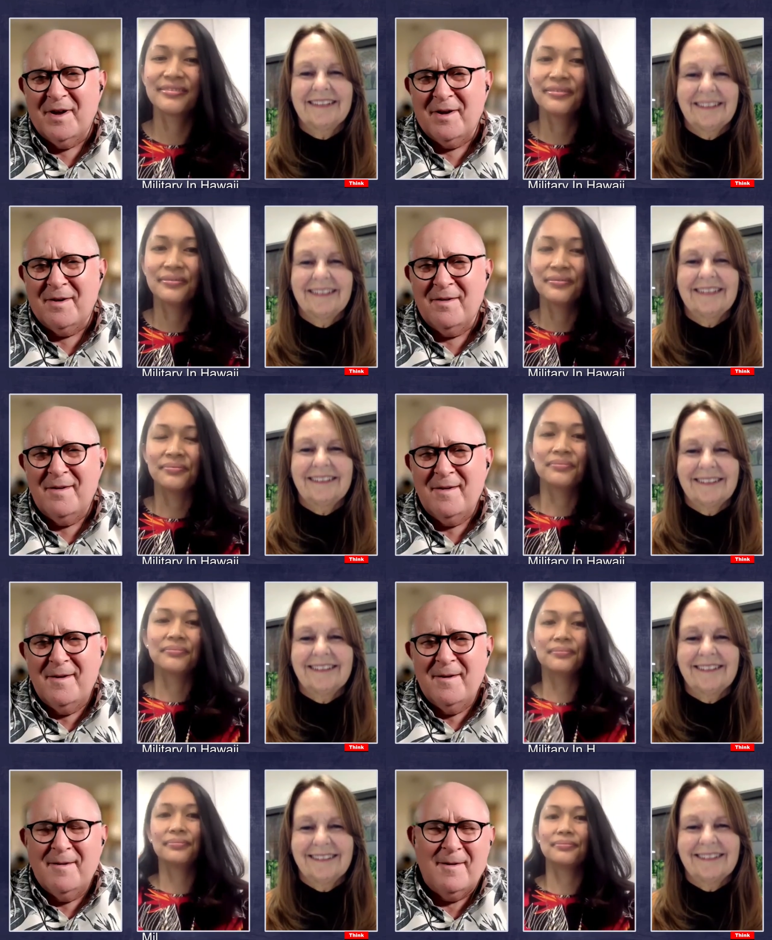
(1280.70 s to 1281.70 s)
Speaker 1: yeah
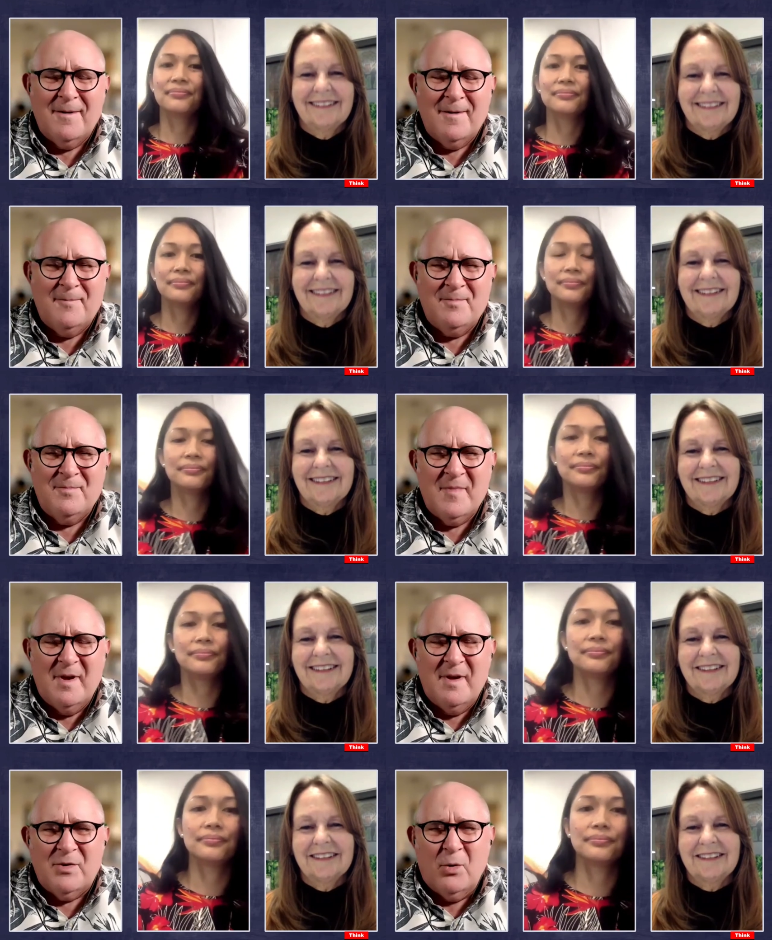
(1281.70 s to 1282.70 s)
um,
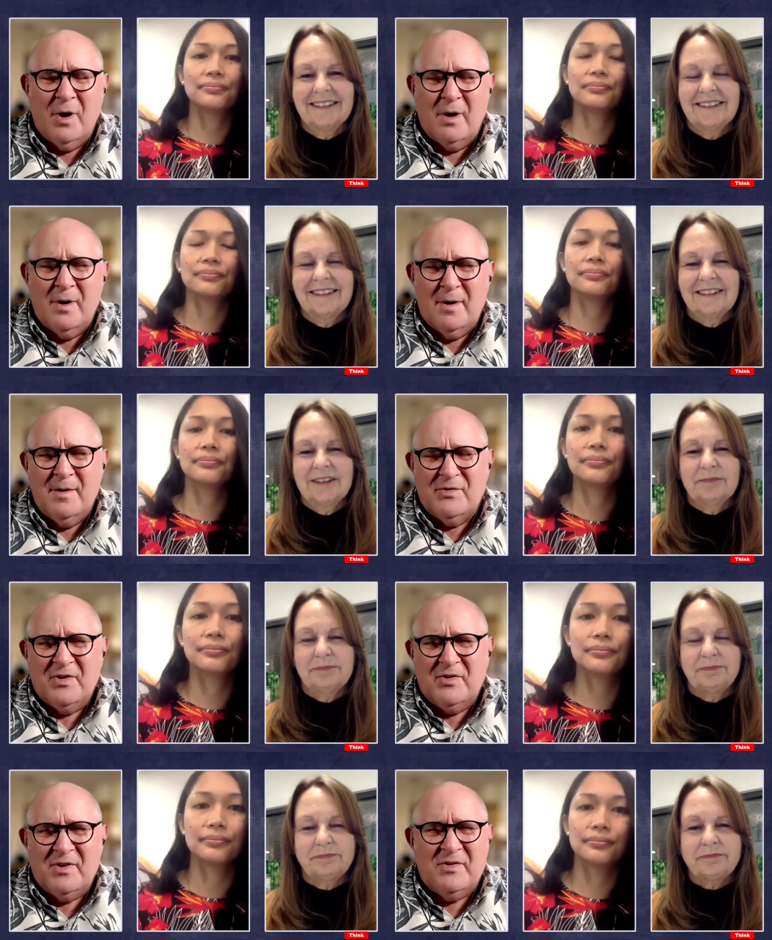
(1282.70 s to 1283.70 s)
so uh,
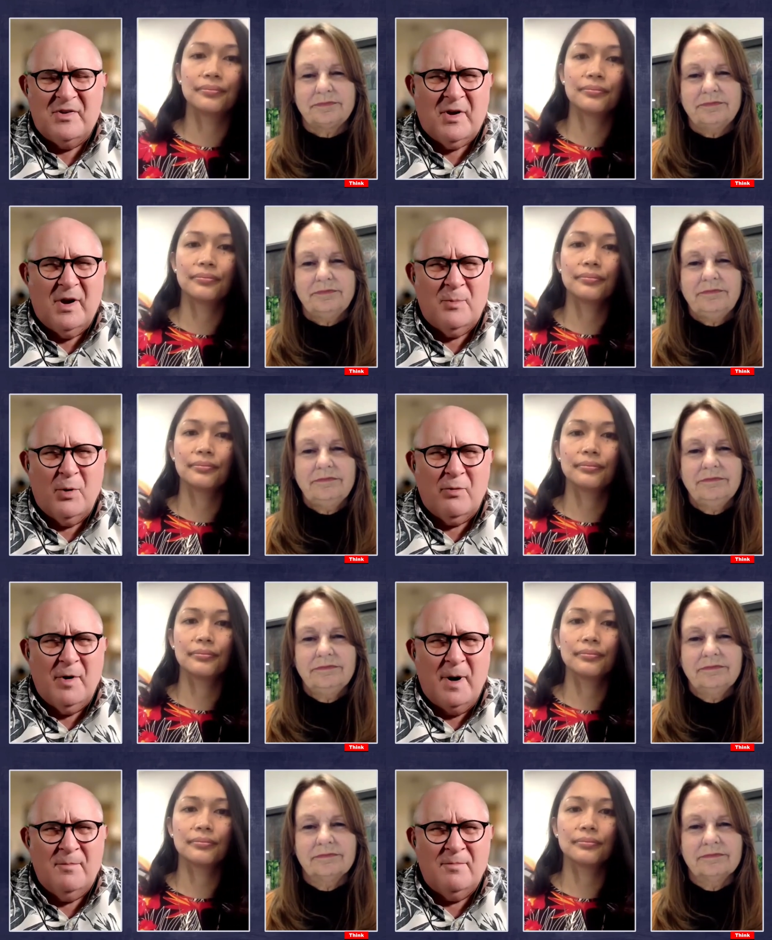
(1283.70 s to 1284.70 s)
is this is this kind of
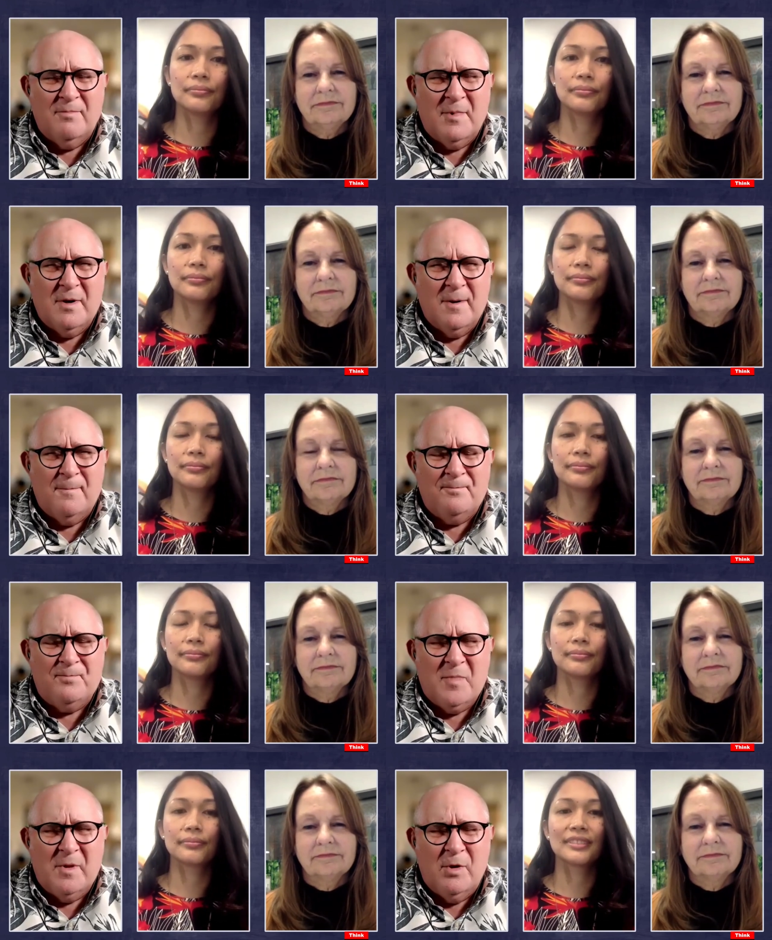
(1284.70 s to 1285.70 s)
program um,
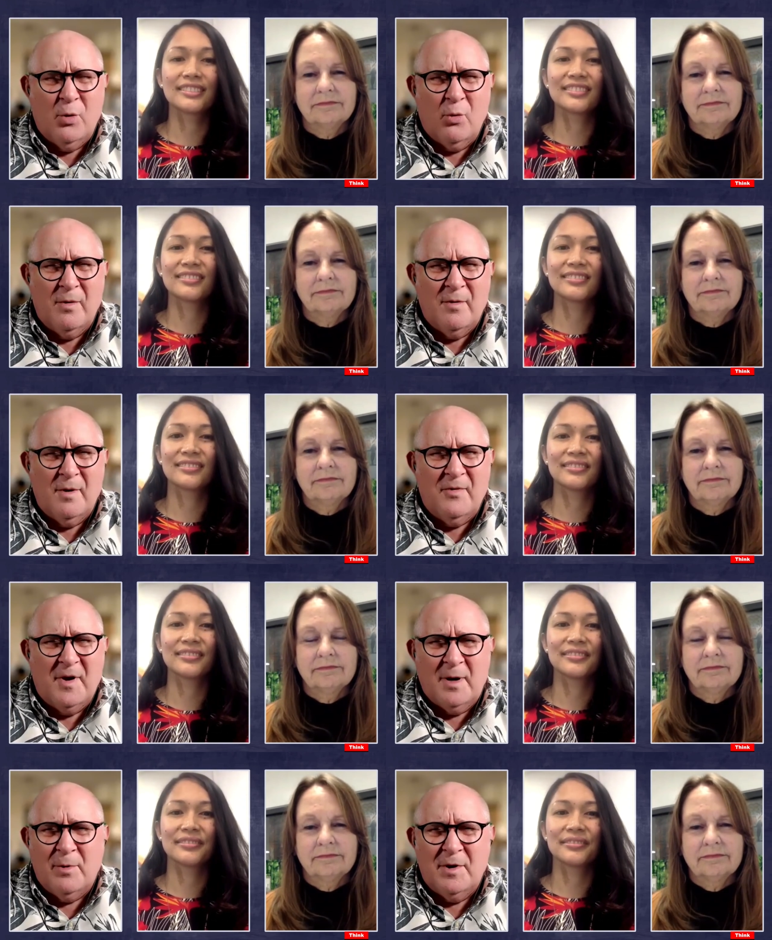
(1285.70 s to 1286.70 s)
you know
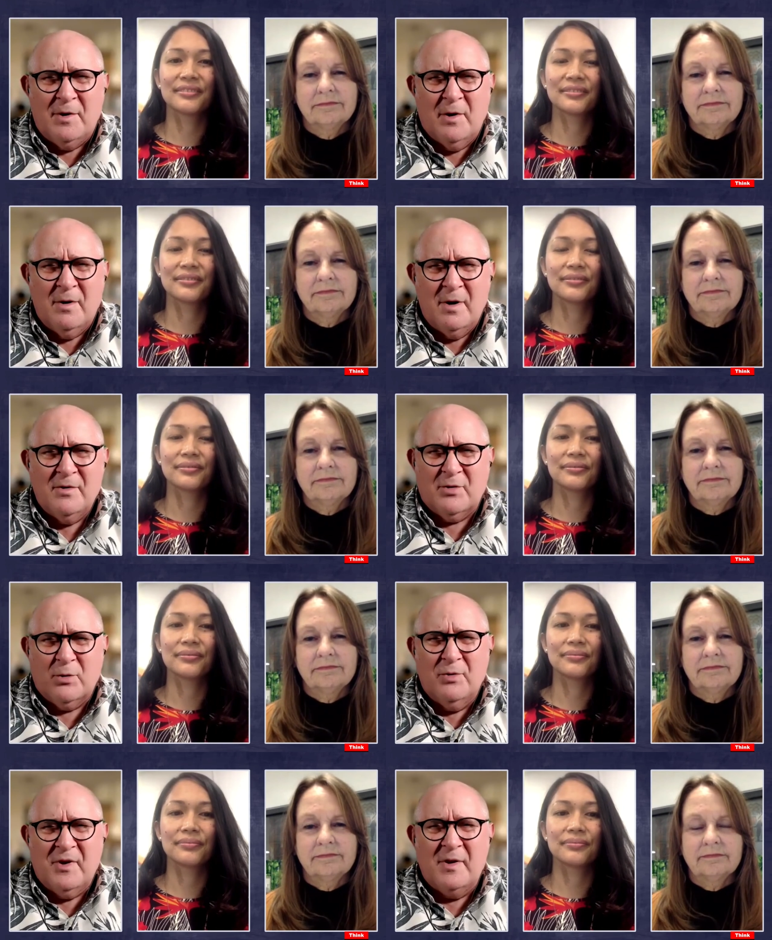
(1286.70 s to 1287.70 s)
available in in
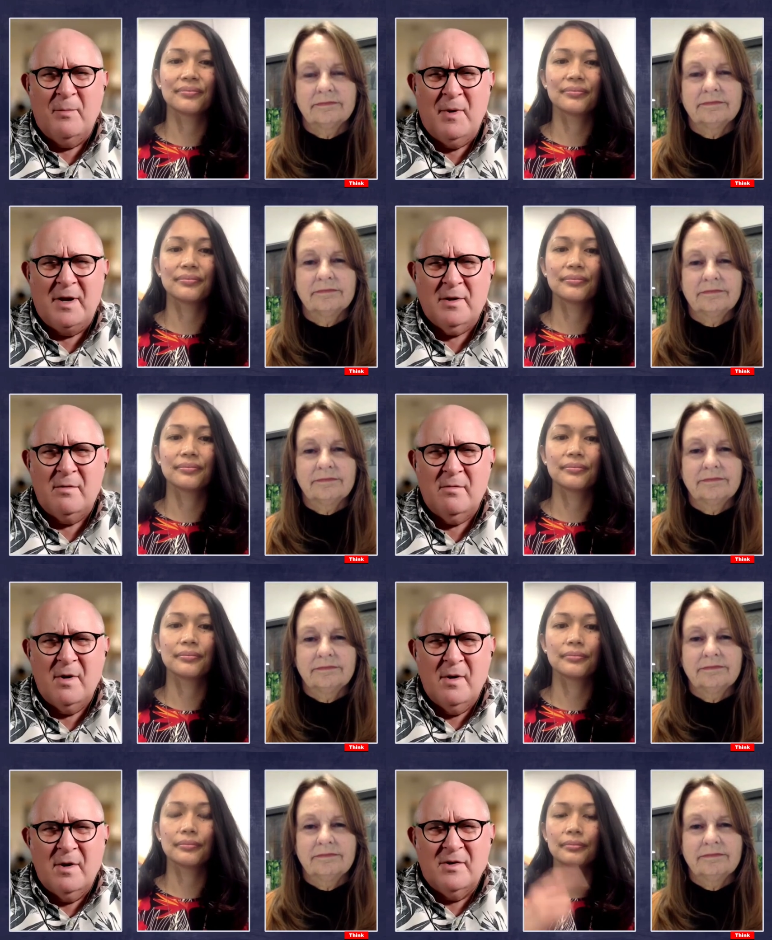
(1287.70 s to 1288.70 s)
schools on the mainland
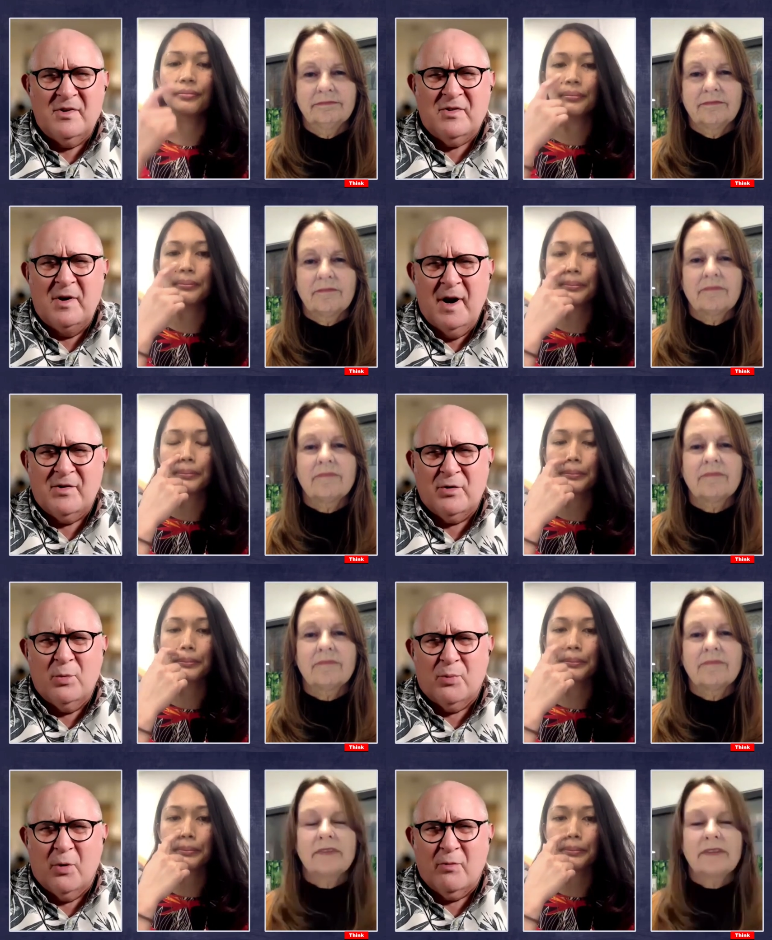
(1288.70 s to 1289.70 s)
is this a
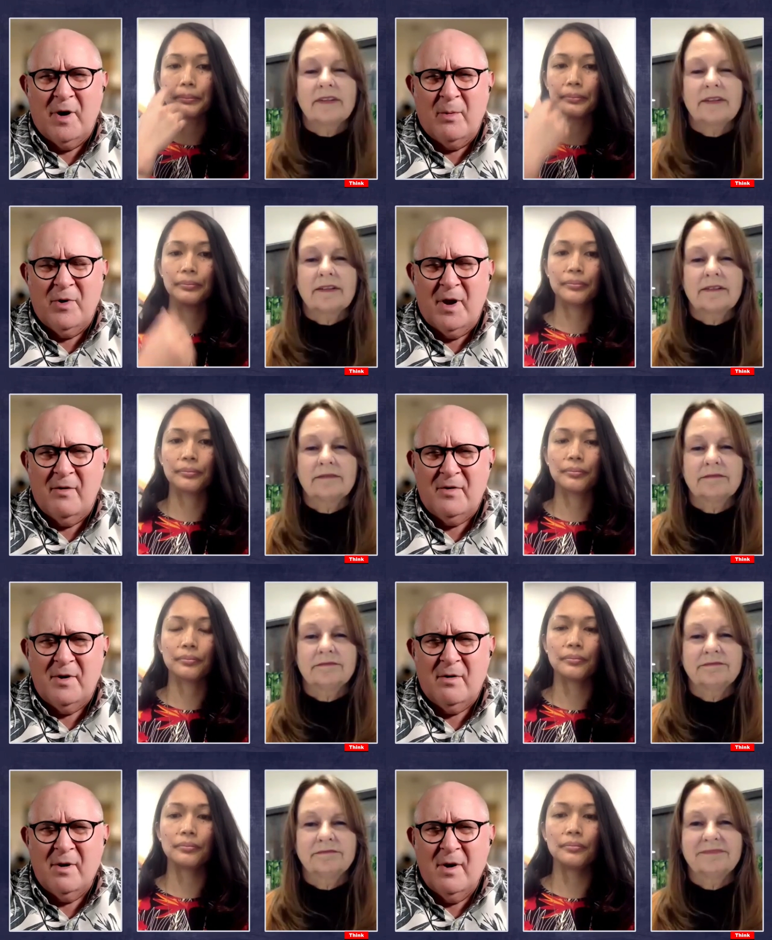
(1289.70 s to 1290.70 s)
national program we have
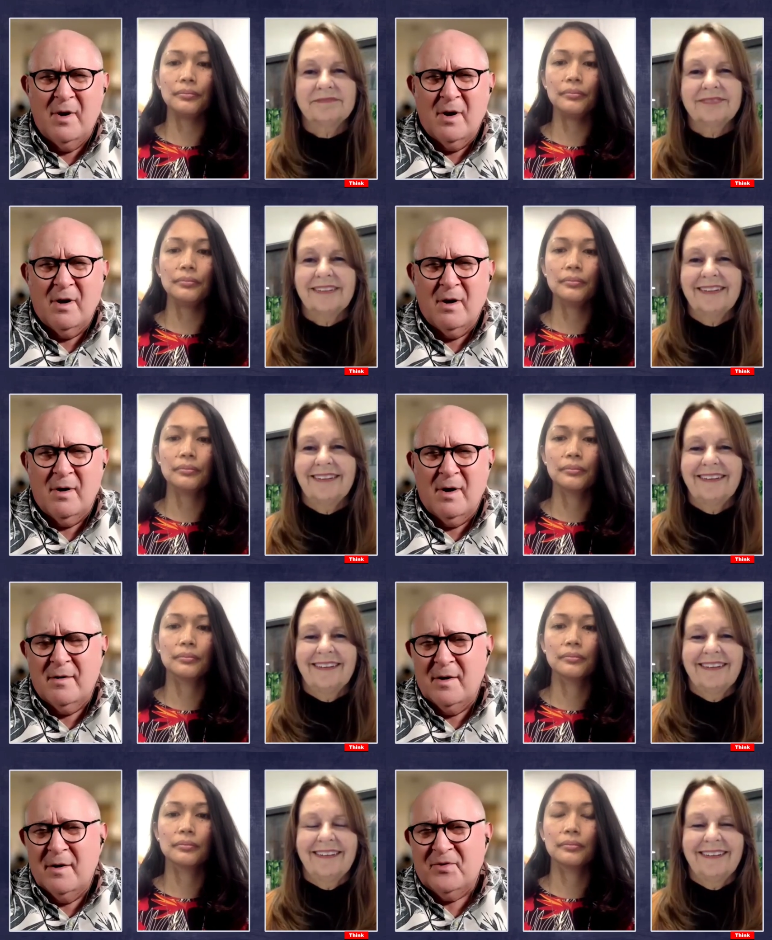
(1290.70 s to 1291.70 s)
here uh,
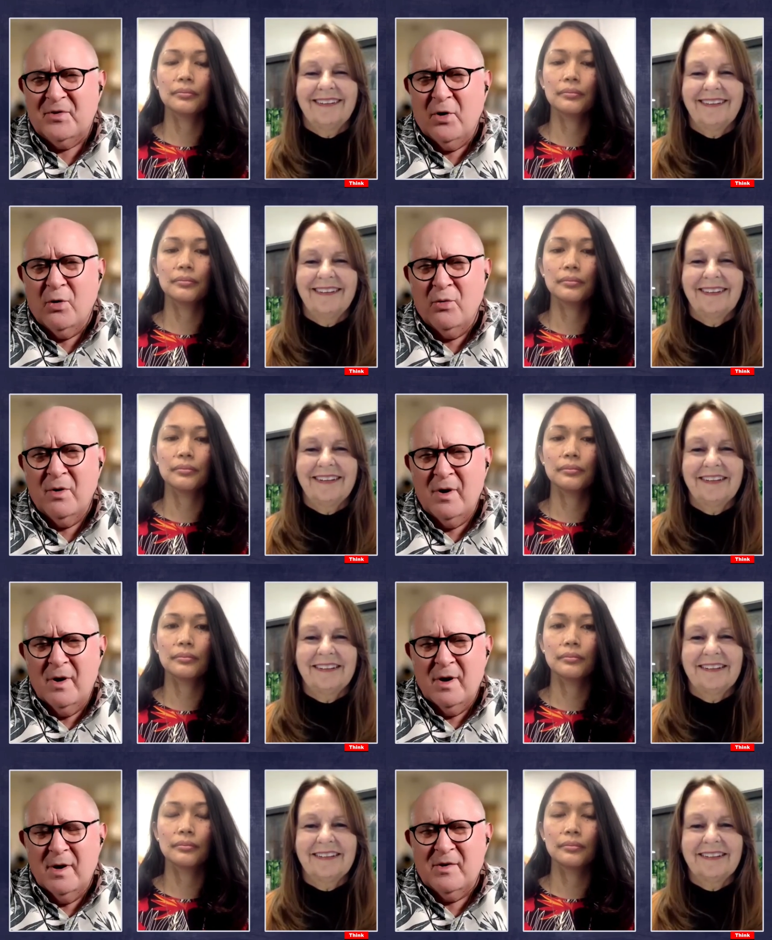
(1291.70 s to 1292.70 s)
and if so
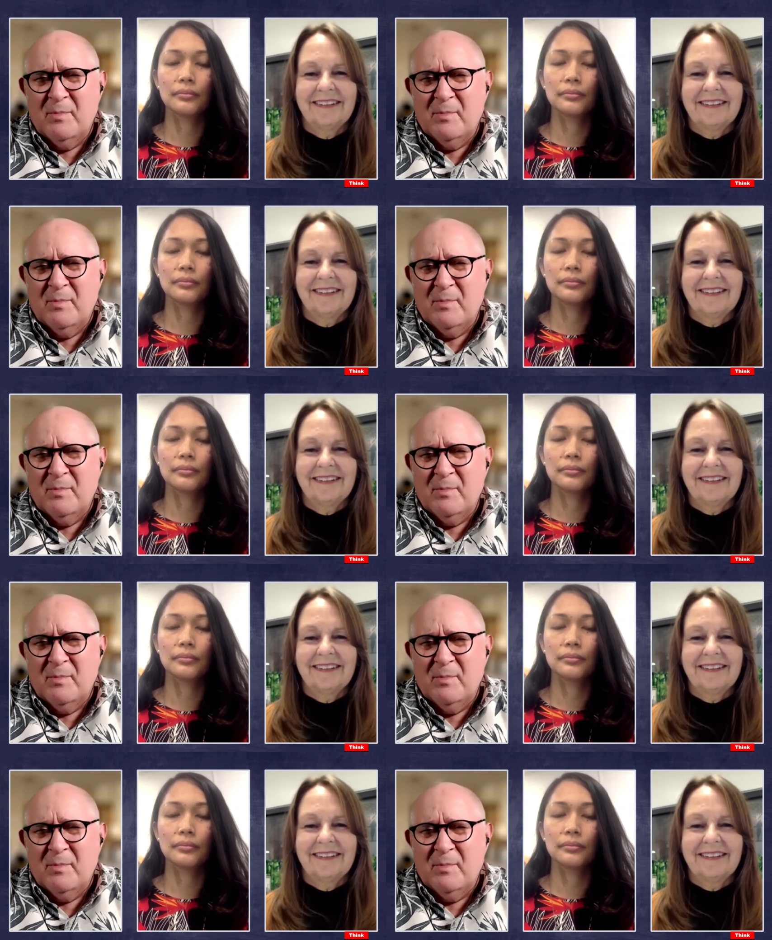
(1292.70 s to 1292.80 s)
is